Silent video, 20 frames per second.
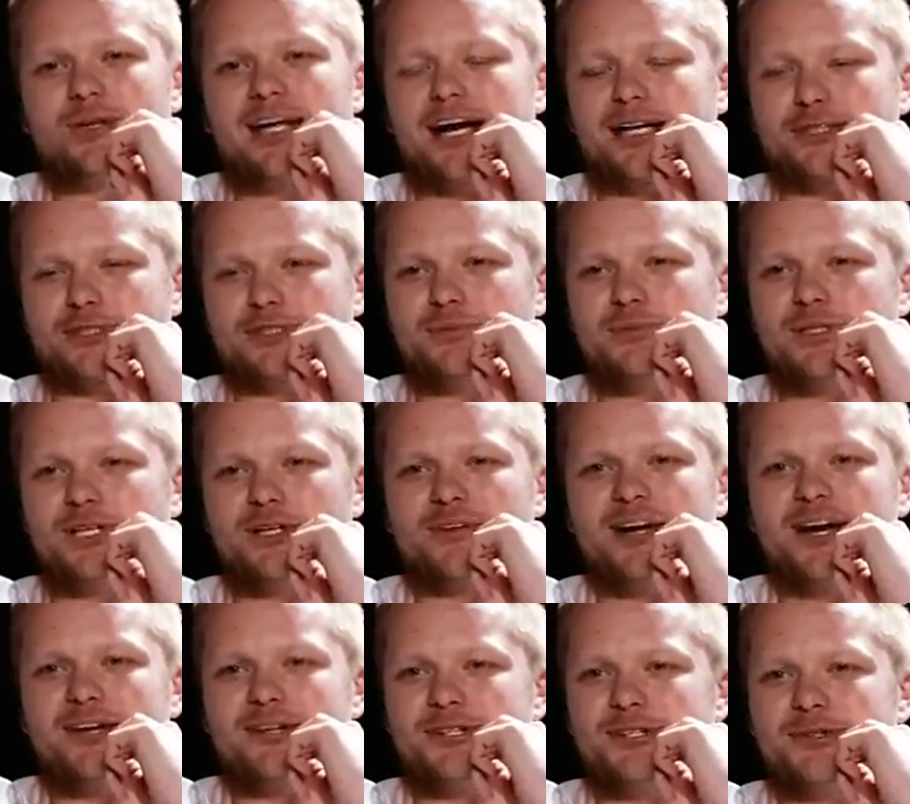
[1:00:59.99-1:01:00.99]
will actually be
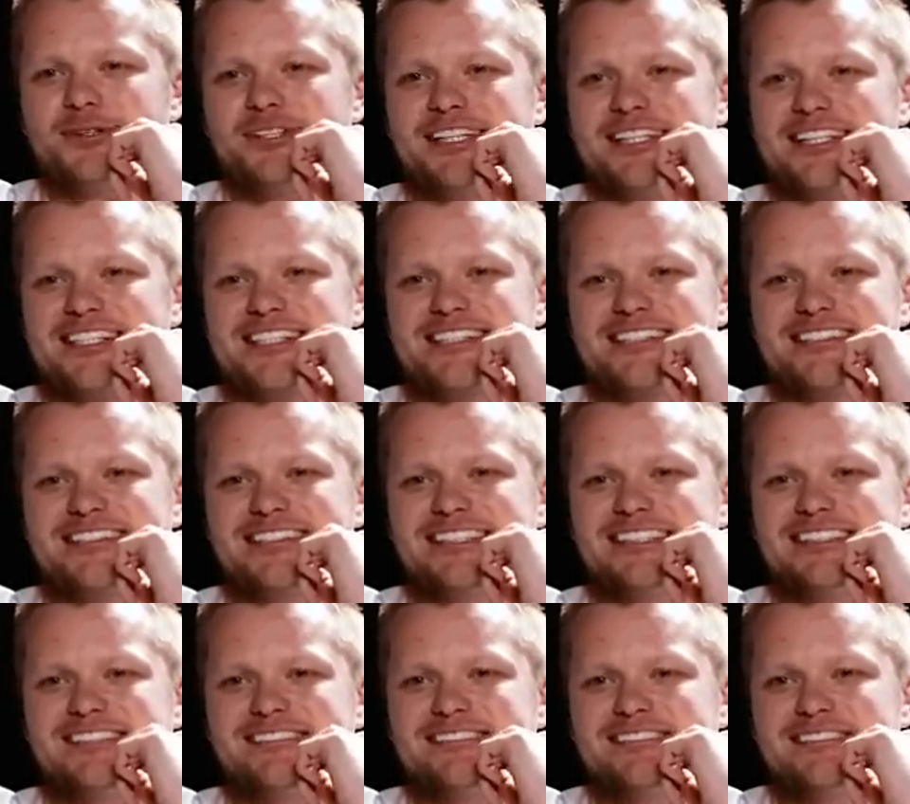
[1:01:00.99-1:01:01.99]
around doing this
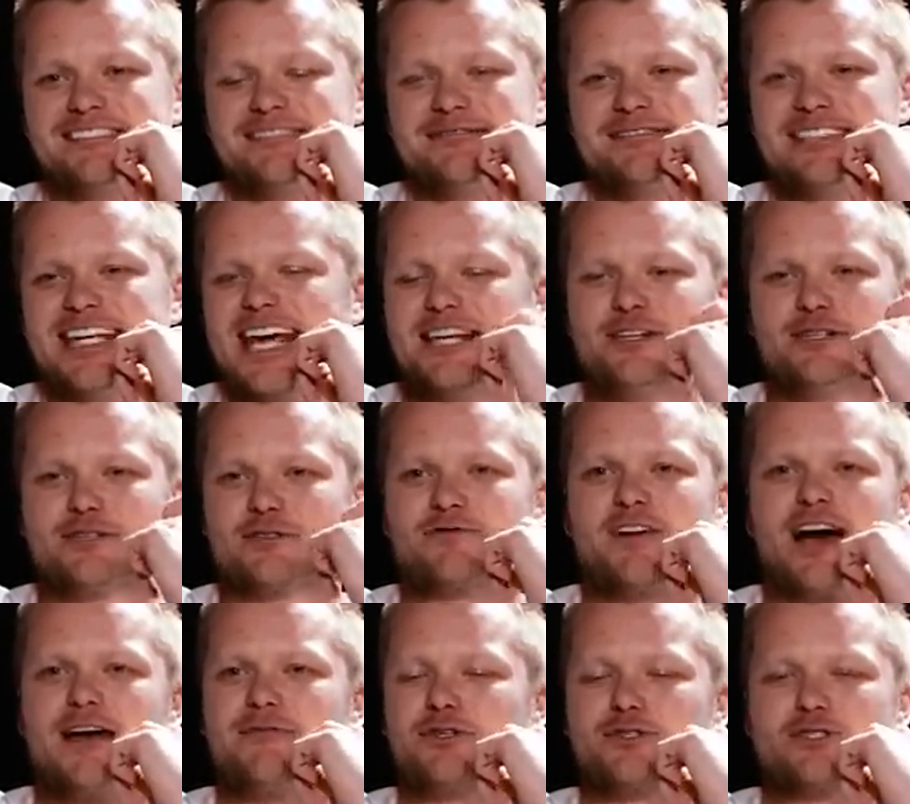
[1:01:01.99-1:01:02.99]
10 mm. years,
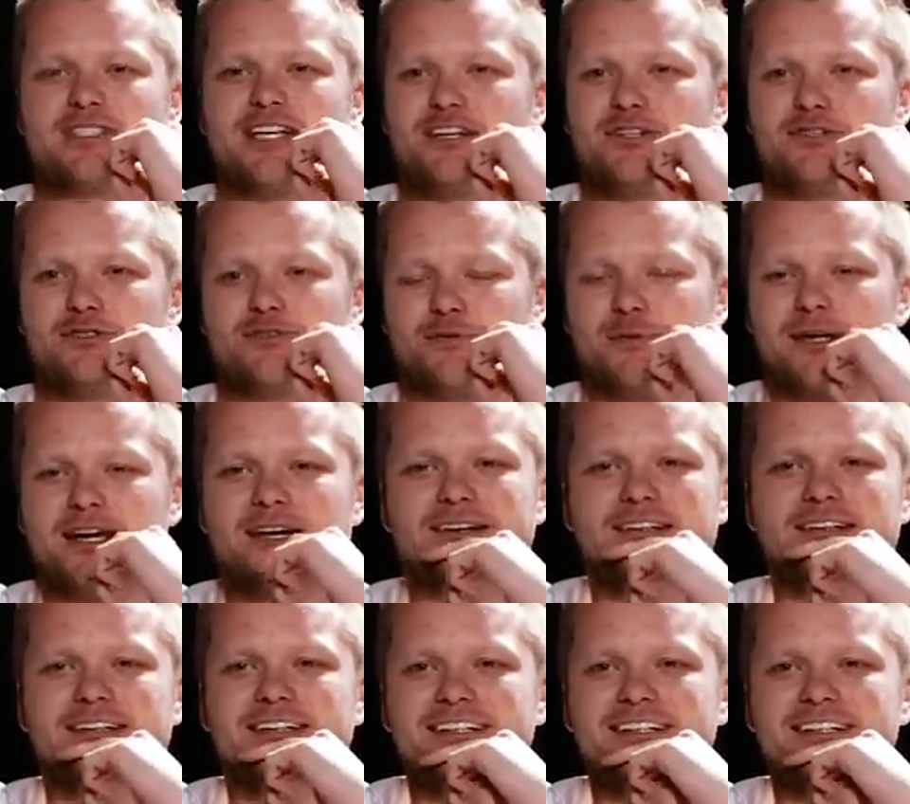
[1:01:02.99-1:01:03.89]
five years, 10 years from now?